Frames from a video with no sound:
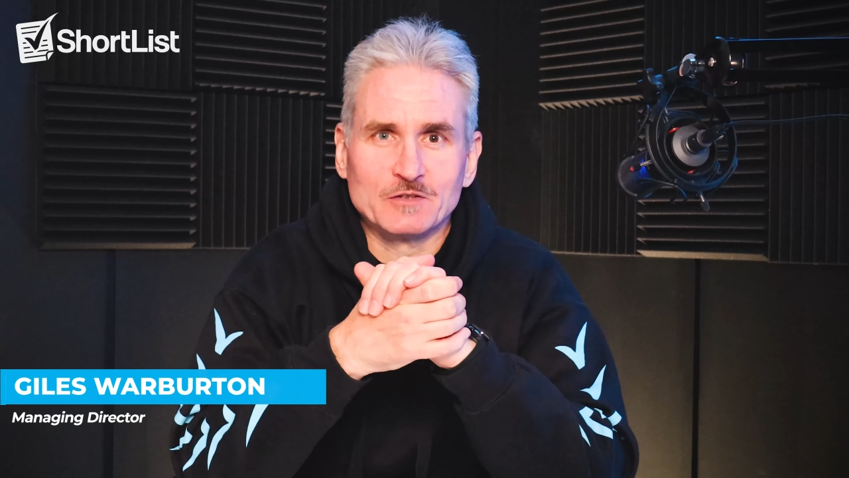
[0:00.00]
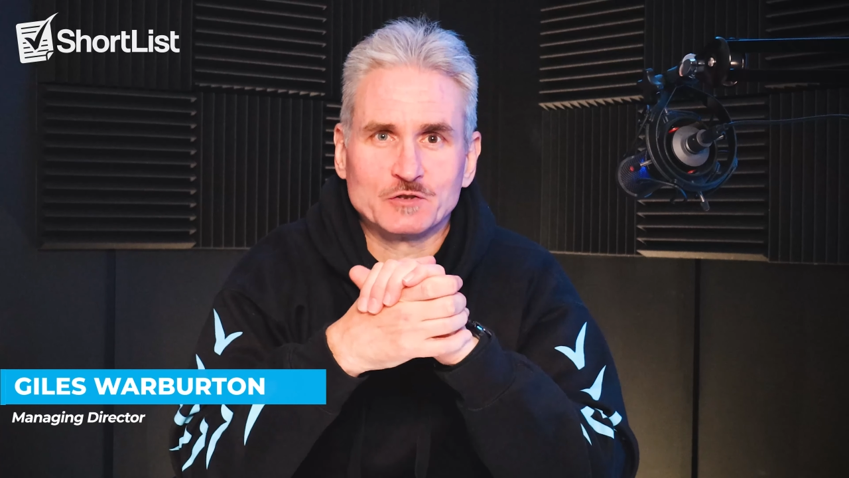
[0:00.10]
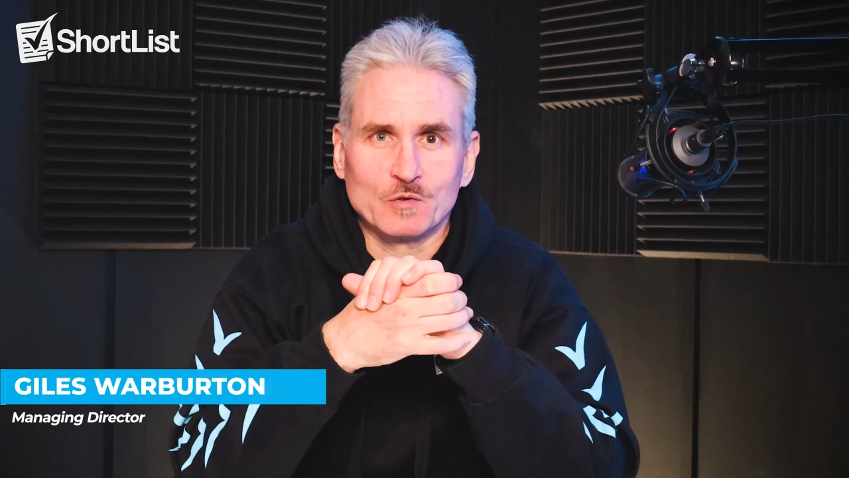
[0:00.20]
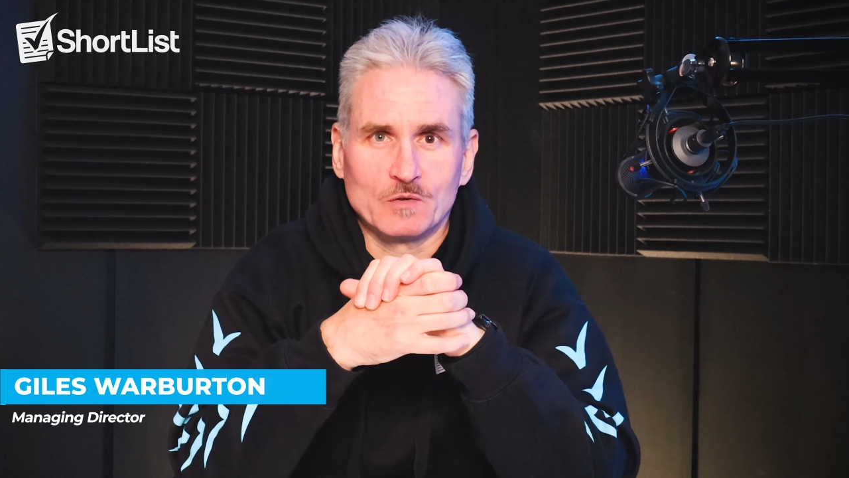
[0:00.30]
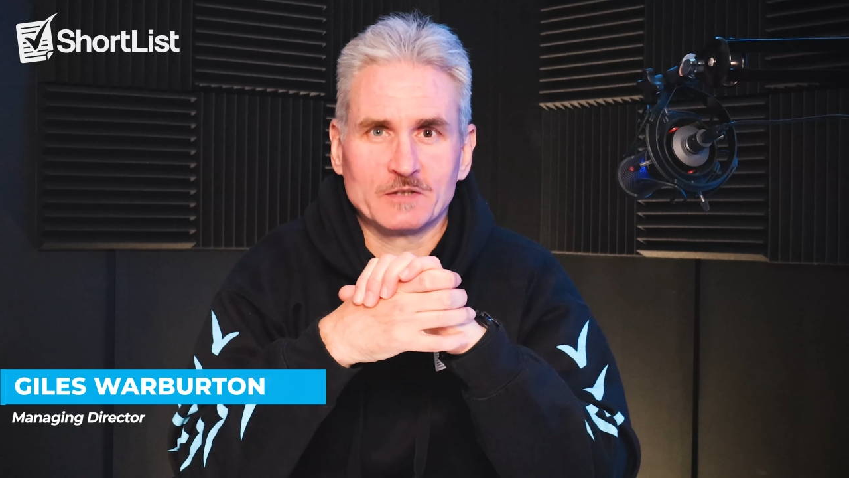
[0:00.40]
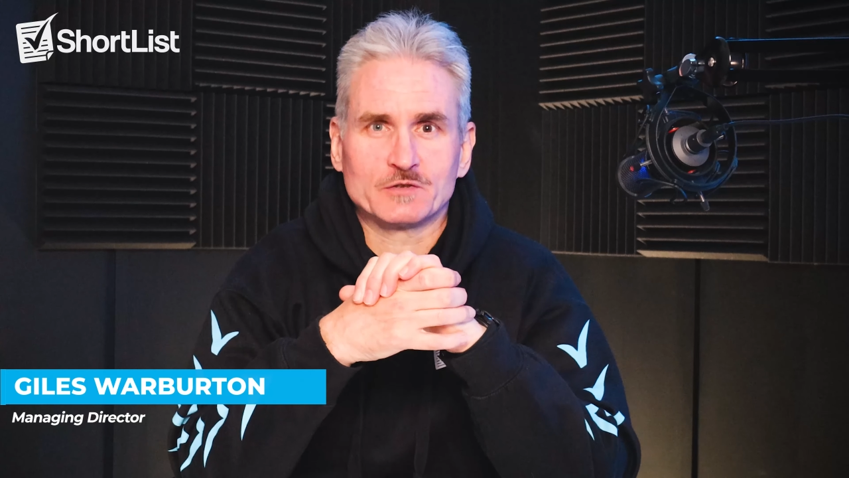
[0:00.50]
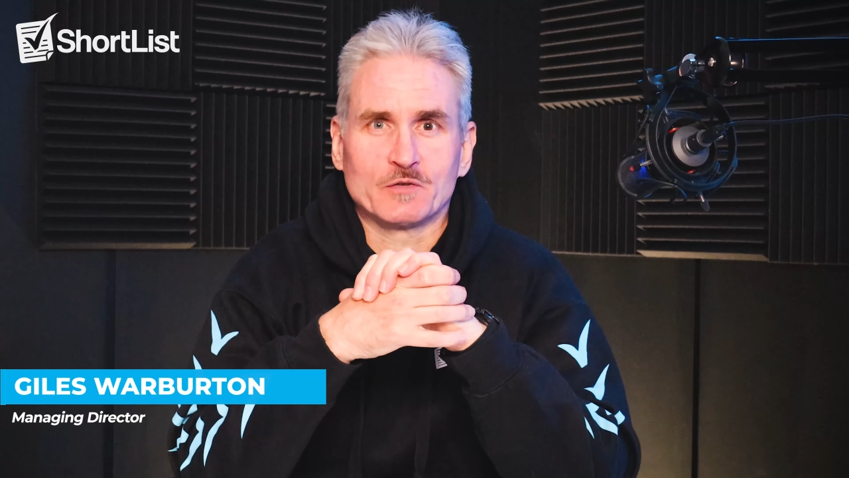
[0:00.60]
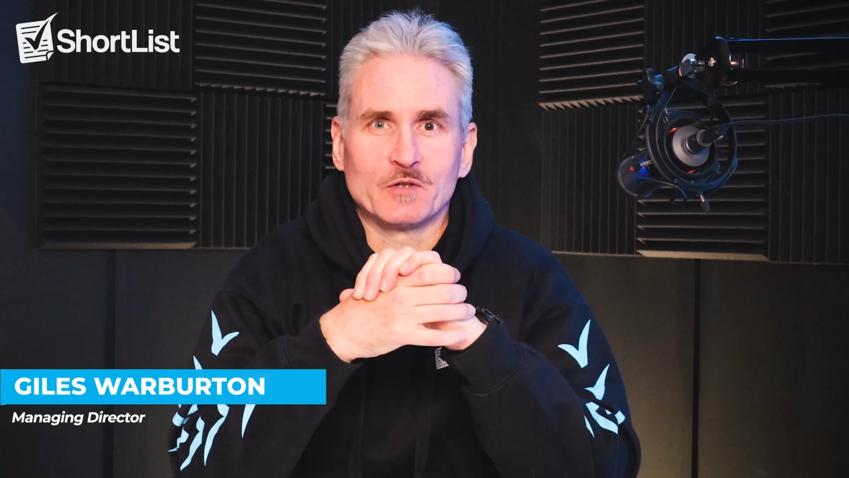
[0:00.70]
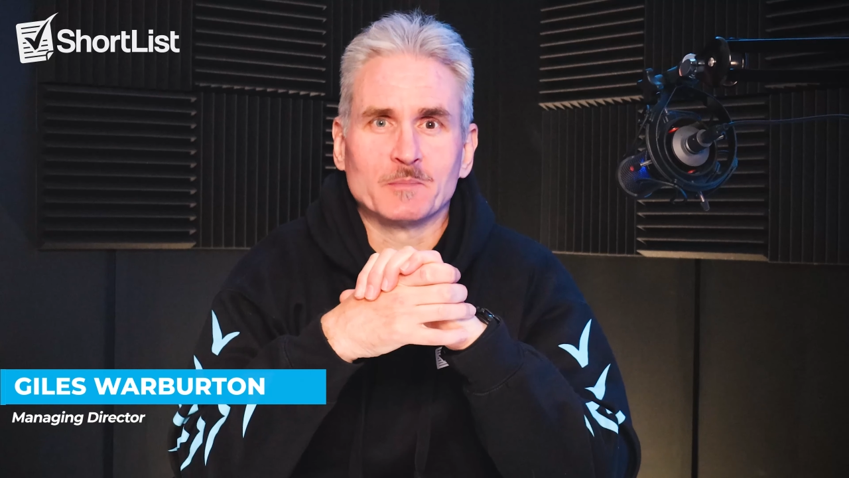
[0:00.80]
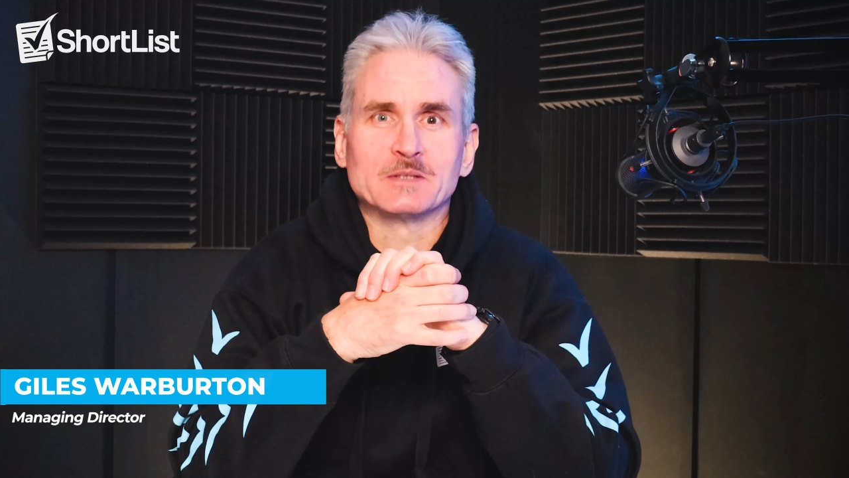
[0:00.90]
at Shortlist
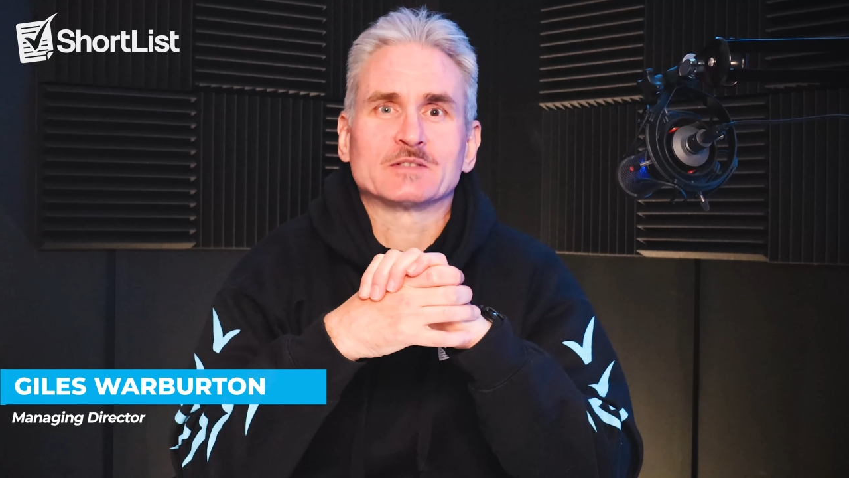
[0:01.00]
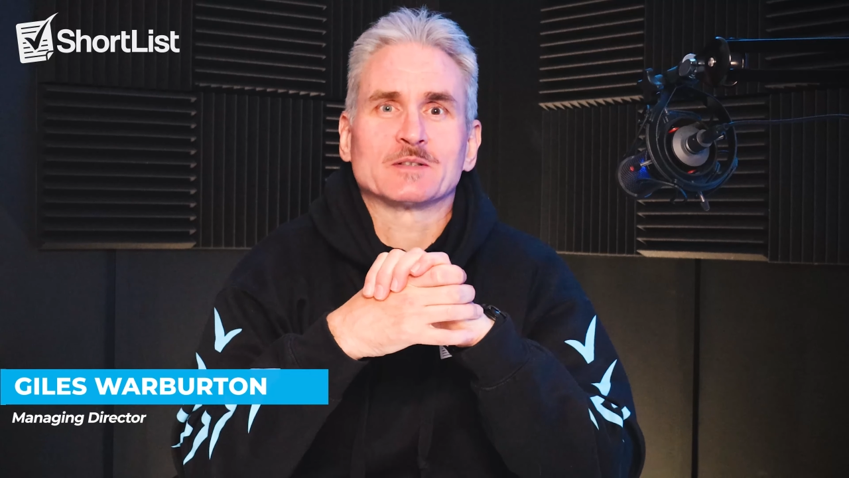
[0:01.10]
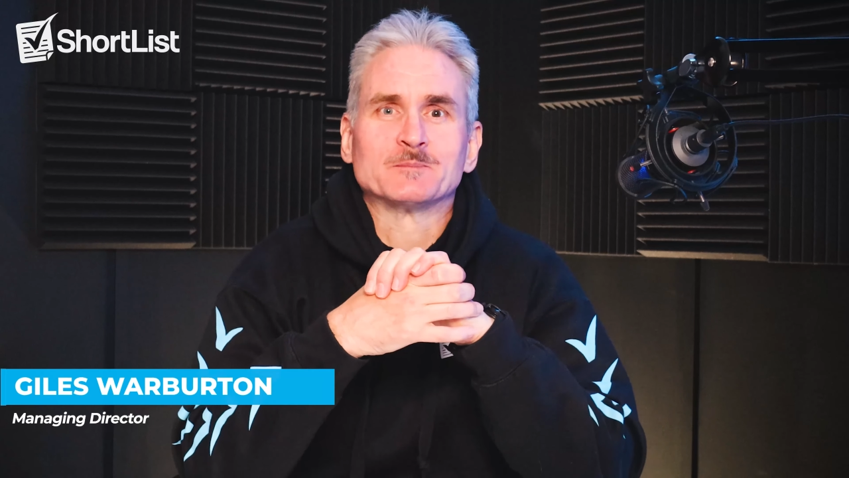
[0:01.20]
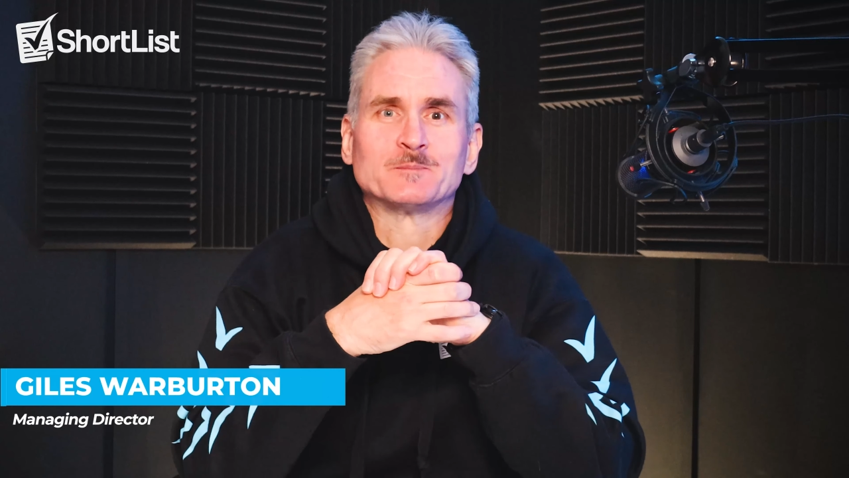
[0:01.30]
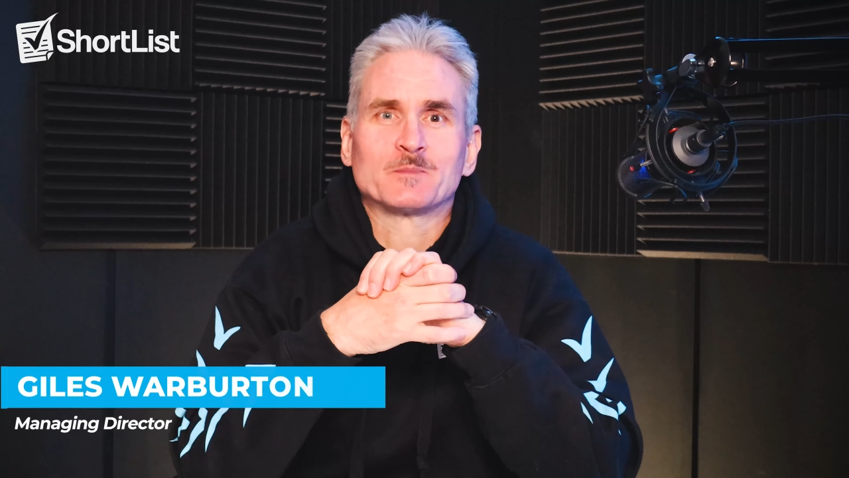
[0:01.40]
Recruitment.